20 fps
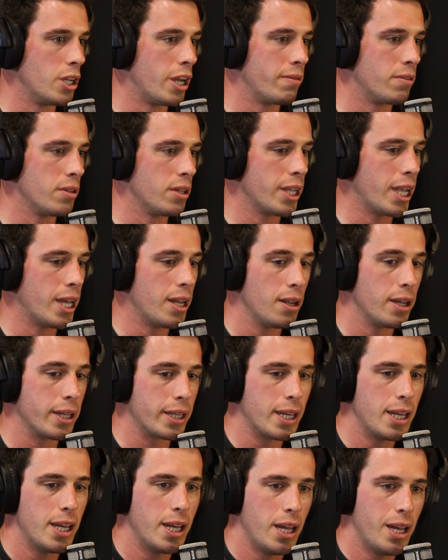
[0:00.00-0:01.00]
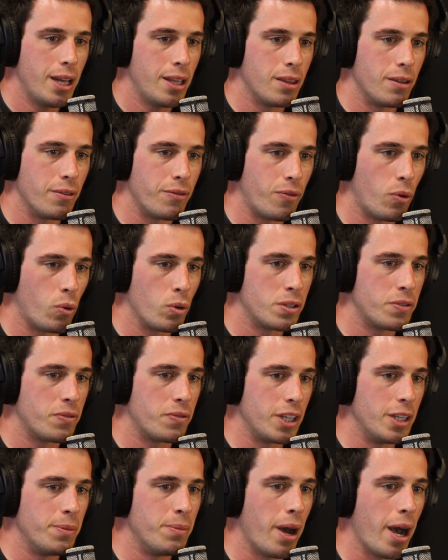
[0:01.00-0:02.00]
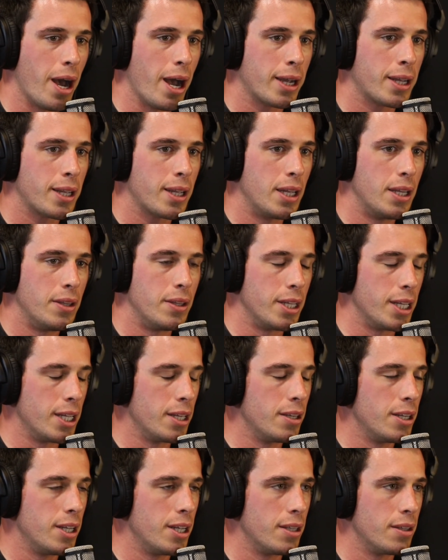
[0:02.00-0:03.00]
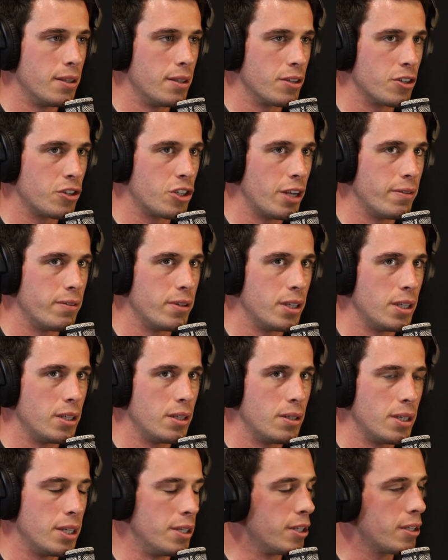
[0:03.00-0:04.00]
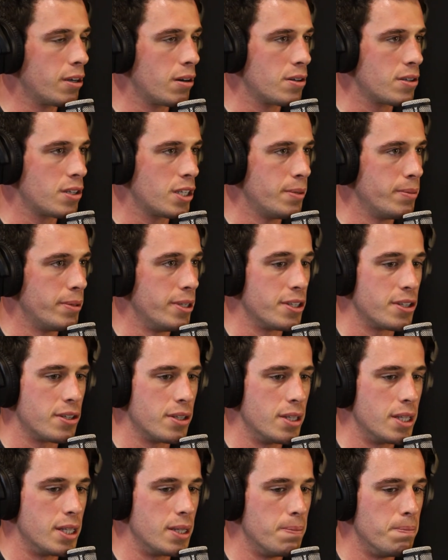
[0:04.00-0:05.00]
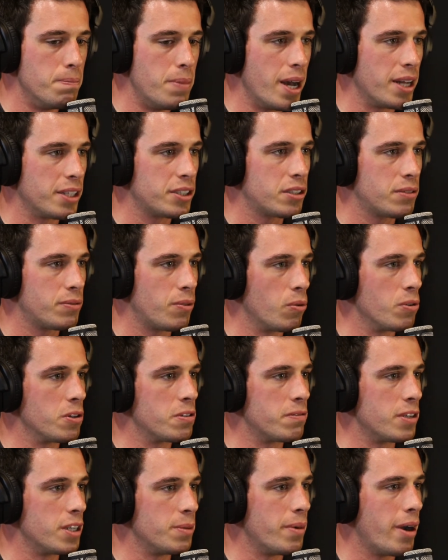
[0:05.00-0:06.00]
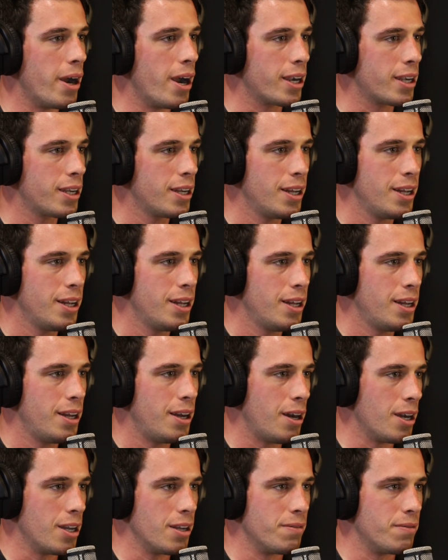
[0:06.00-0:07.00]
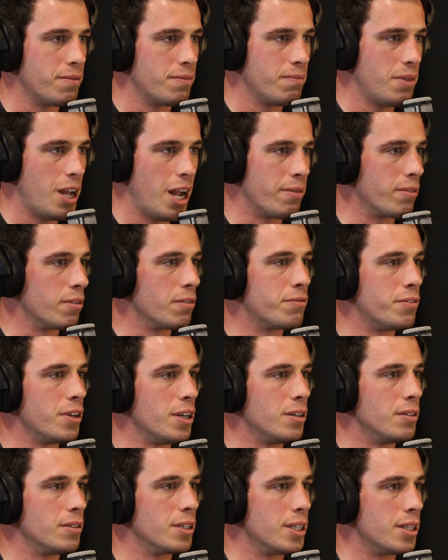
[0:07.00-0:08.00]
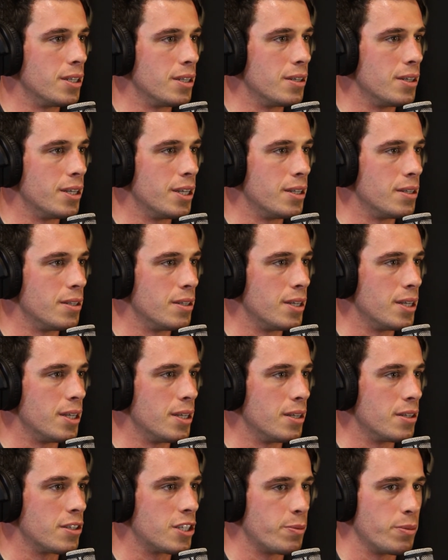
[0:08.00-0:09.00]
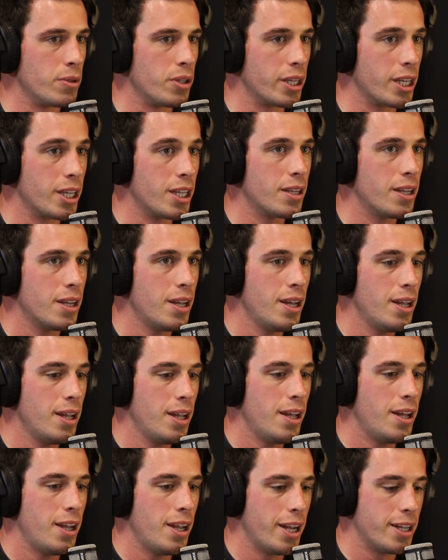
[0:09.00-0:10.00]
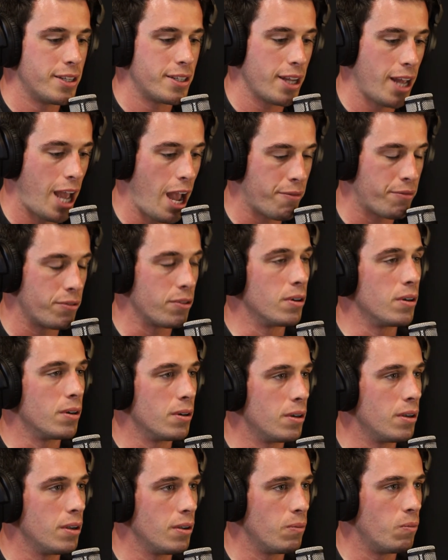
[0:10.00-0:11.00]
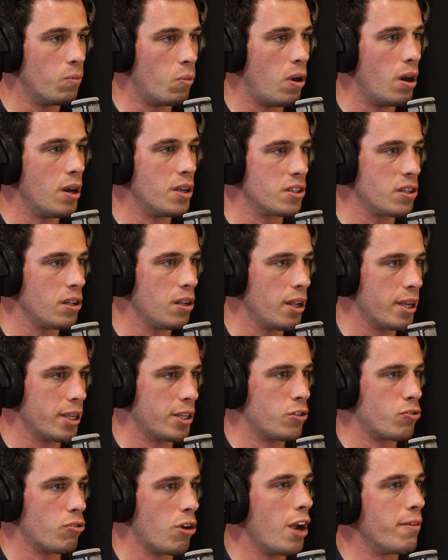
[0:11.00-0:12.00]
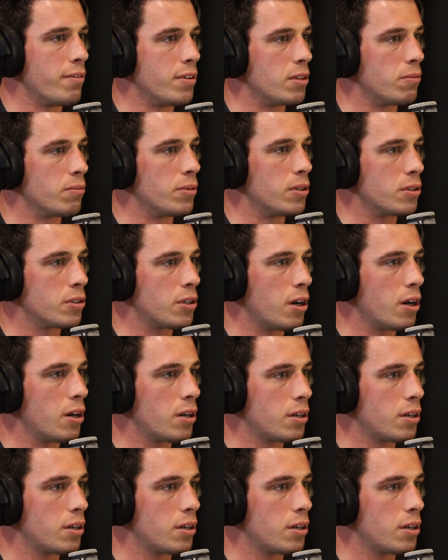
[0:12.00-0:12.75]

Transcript: and everything, and like the force feedback in the Chevy IndyCar sim is the best force feedback I have ever felt in a simulator. Like it's effort wise like driving the real car.